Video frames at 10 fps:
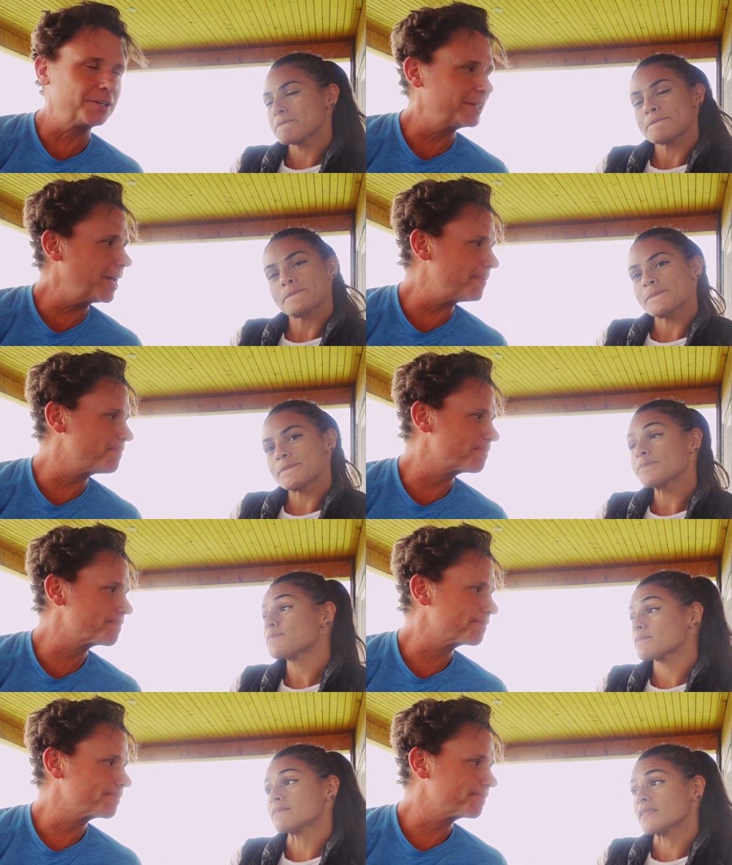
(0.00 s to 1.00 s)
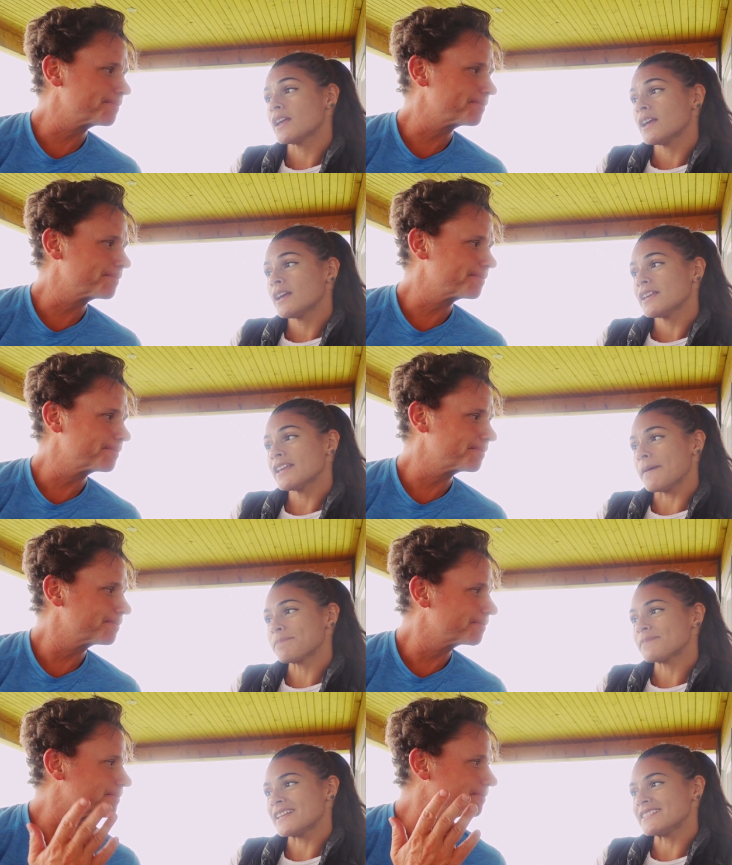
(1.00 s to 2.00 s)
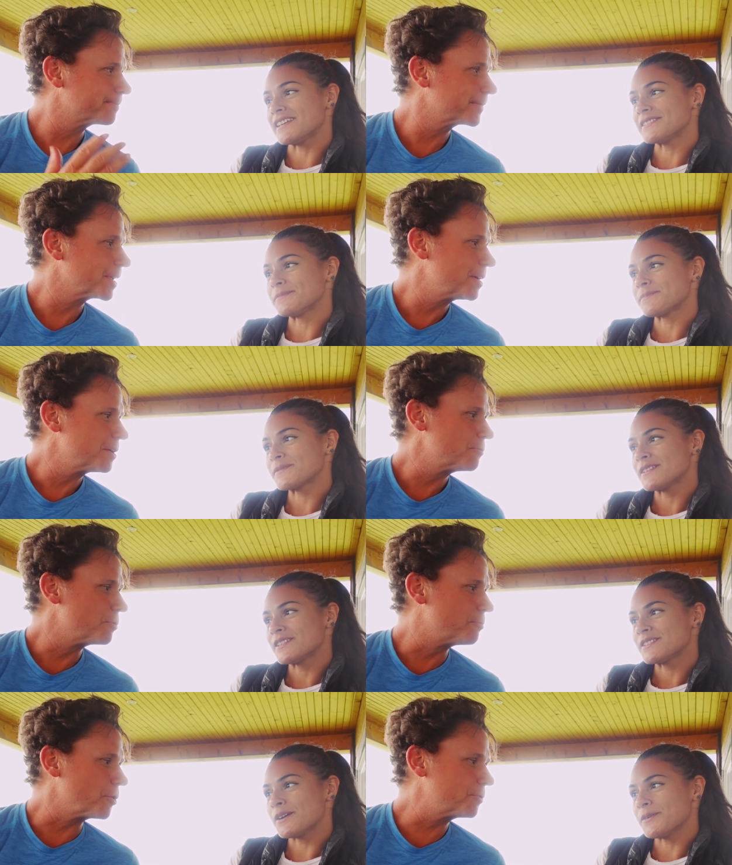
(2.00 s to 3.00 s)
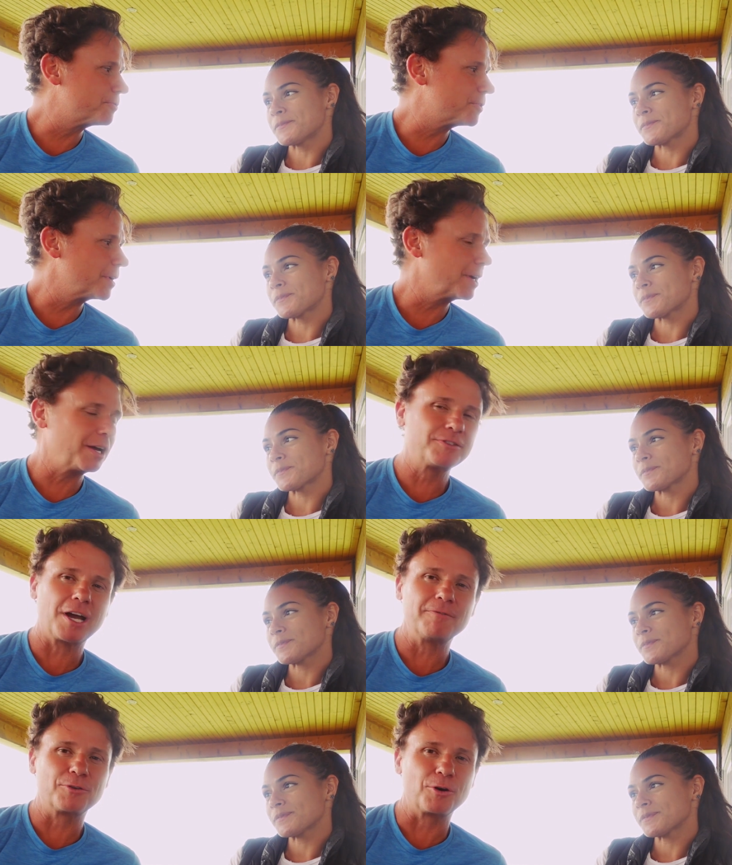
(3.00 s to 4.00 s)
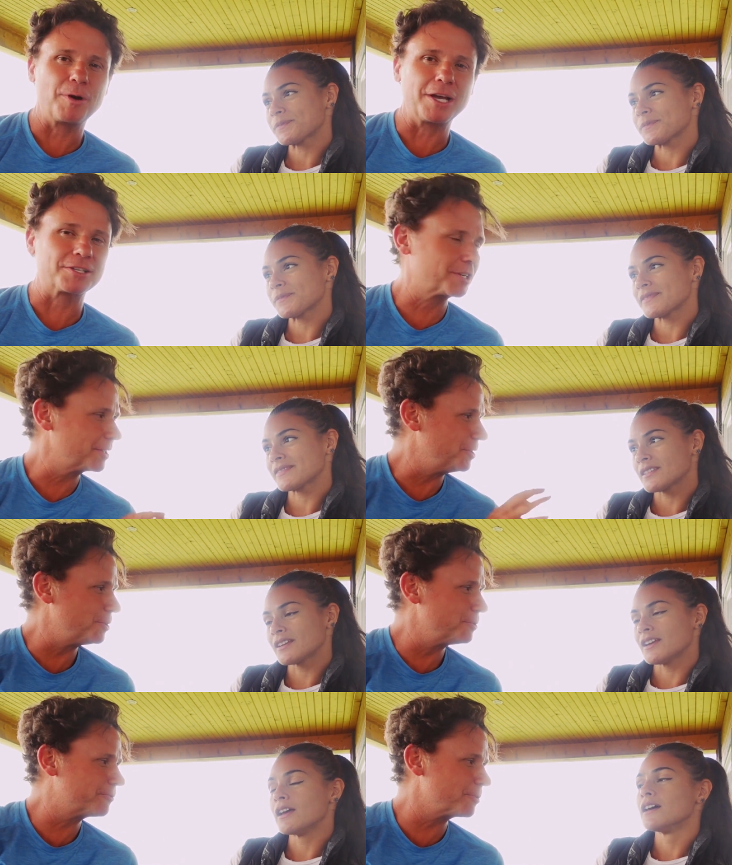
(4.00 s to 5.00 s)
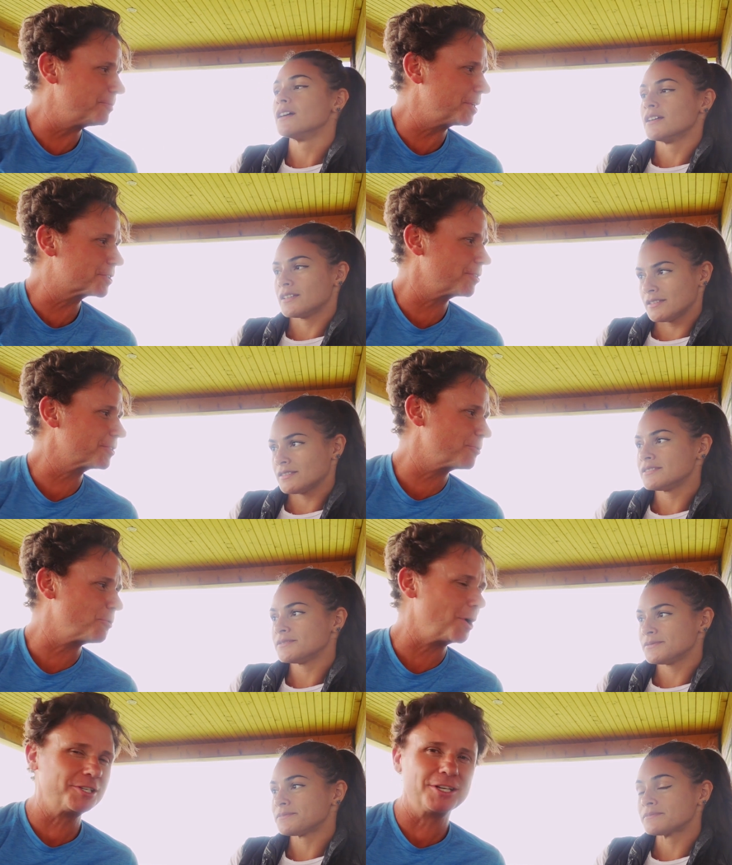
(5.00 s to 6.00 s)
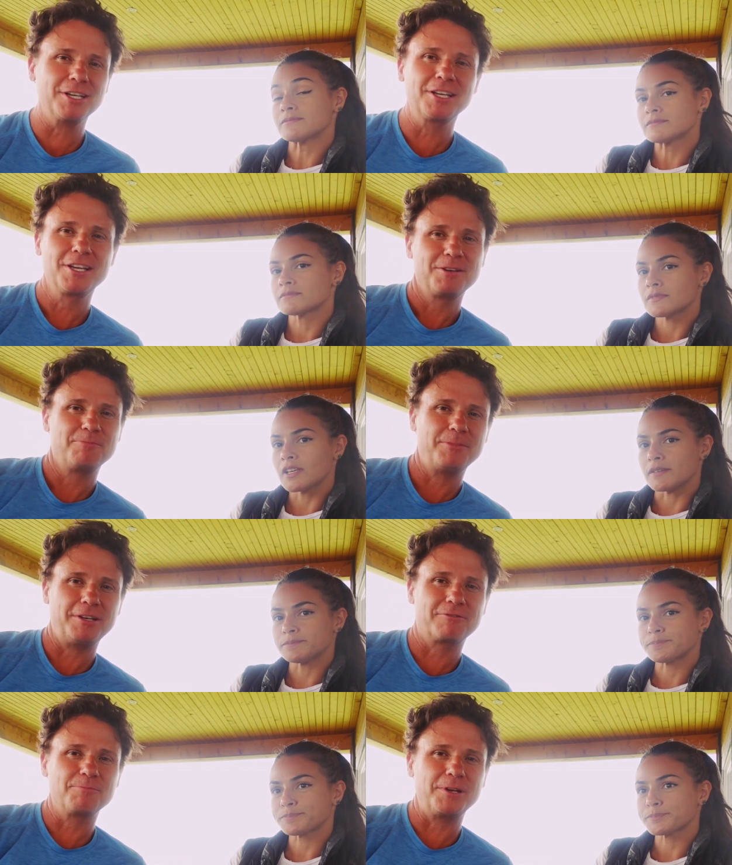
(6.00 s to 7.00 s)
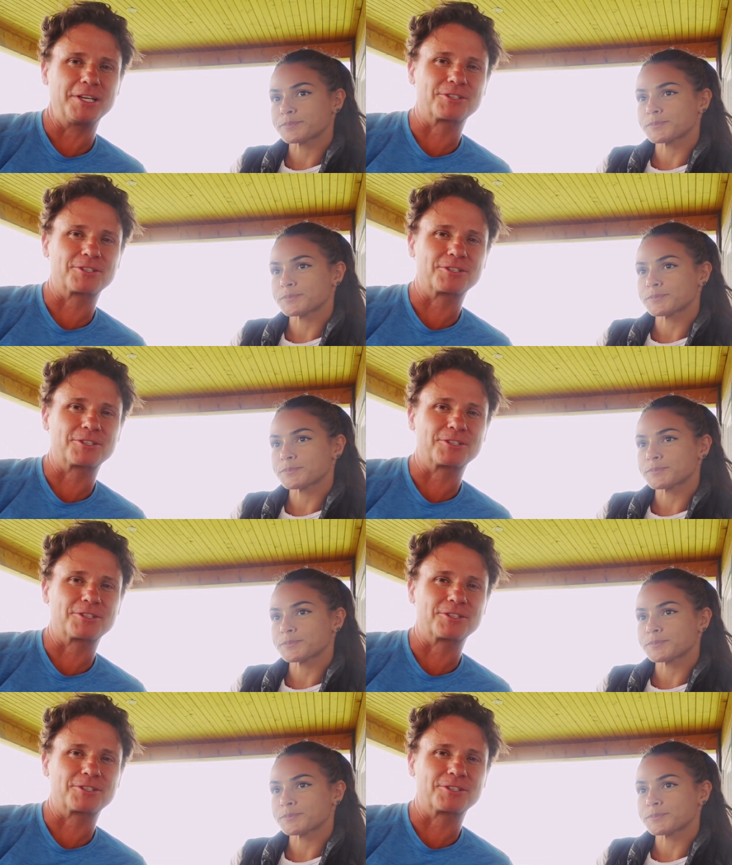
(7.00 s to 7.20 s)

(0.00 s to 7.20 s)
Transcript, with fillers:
Speaker 1: it a day.
Speaker 2: Yeah, that's it.
Speaker 1: We'll both uh, have time for a rest. You from being stressful watching, me from being